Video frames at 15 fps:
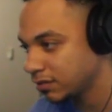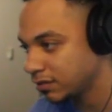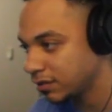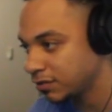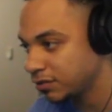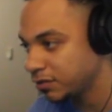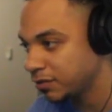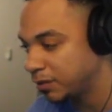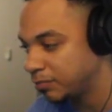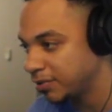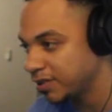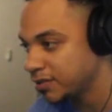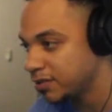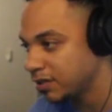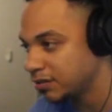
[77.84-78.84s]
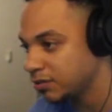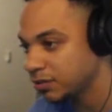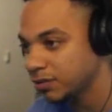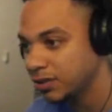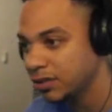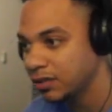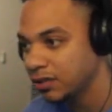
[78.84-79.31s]
Don't do it. Please don't
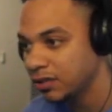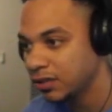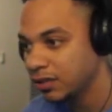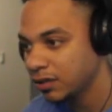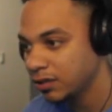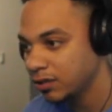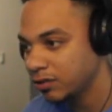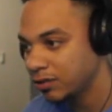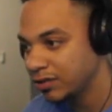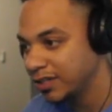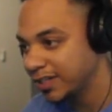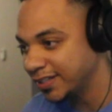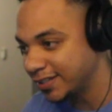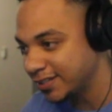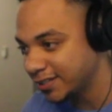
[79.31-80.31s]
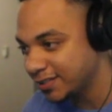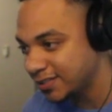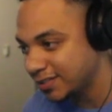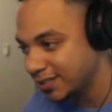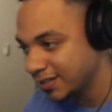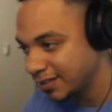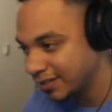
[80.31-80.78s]
do it. Look at this.
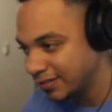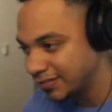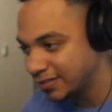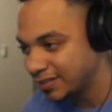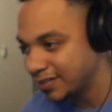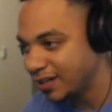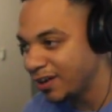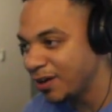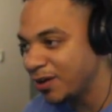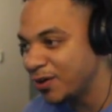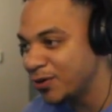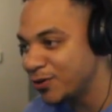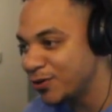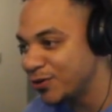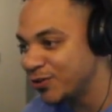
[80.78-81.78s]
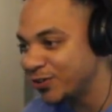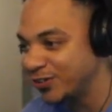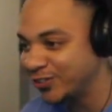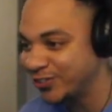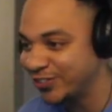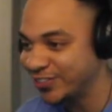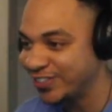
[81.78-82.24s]
Oh.
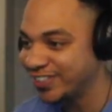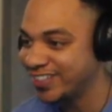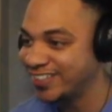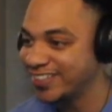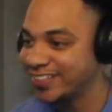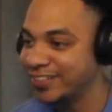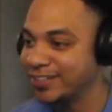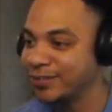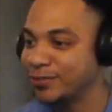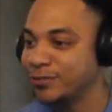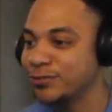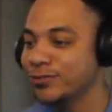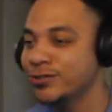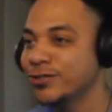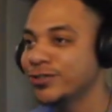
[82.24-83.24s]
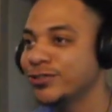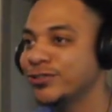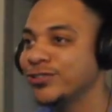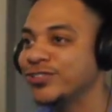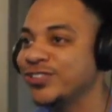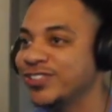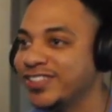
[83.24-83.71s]
Woo.
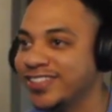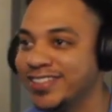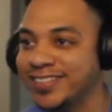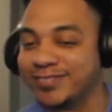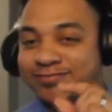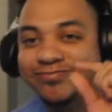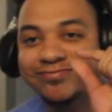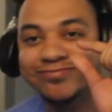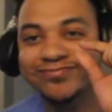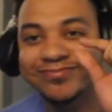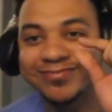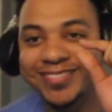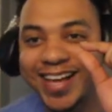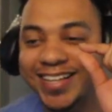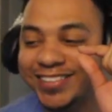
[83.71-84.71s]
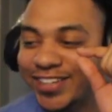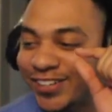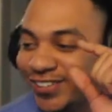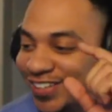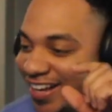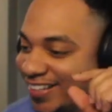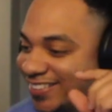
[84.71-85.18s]
That's
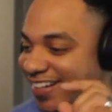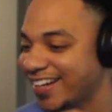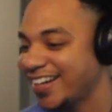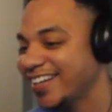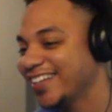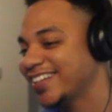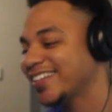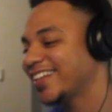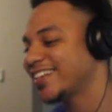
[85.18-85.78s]
all. That's all right.